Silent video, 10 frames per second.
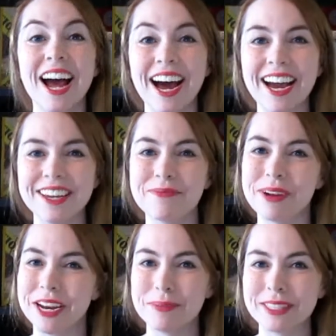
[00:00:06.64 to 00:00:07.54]
Hi, my
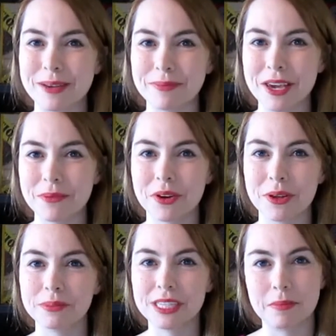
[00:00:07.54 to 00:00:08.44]
name is M K
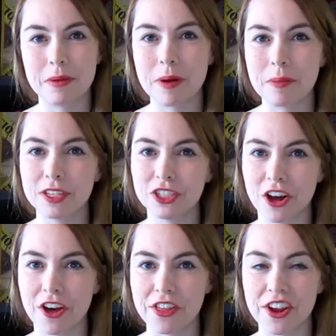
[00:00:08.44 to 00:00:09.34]
Williams and I'm a published
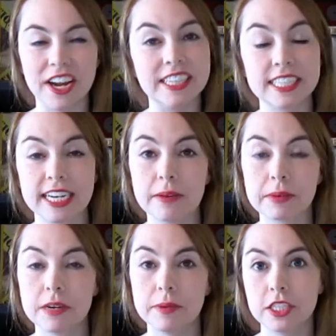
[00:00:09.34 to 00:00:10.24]
author, and today I'm going
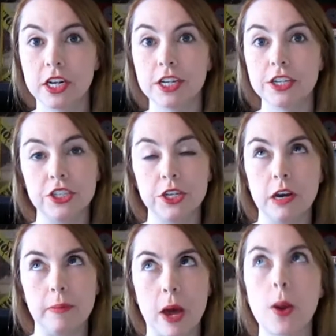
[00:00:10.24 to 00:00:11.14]
to be talking to you
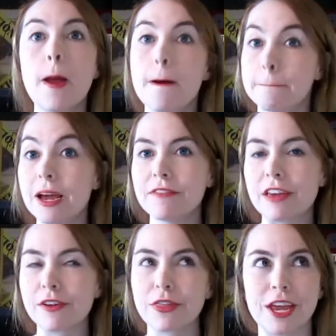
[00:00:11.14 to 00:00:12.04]
about my
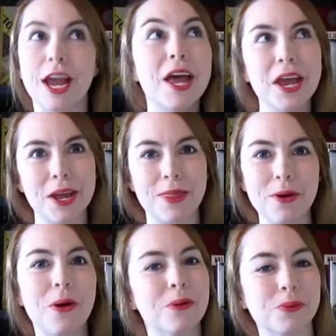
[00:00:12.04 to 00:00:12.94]
favorite thing in the
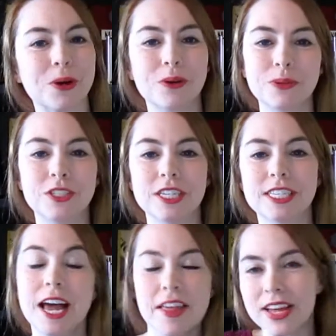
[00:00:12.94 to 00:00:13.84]
whole world, which is
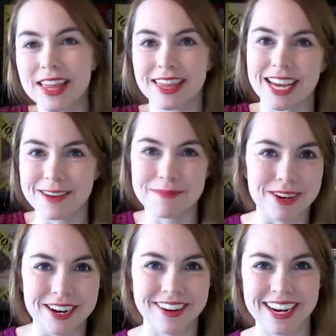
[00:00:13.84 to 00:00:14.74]
the
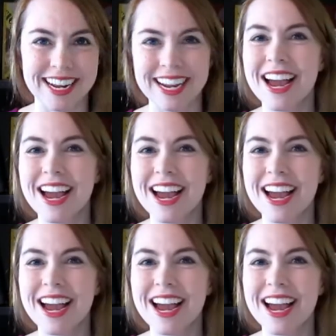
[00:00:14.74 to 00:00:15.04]
library.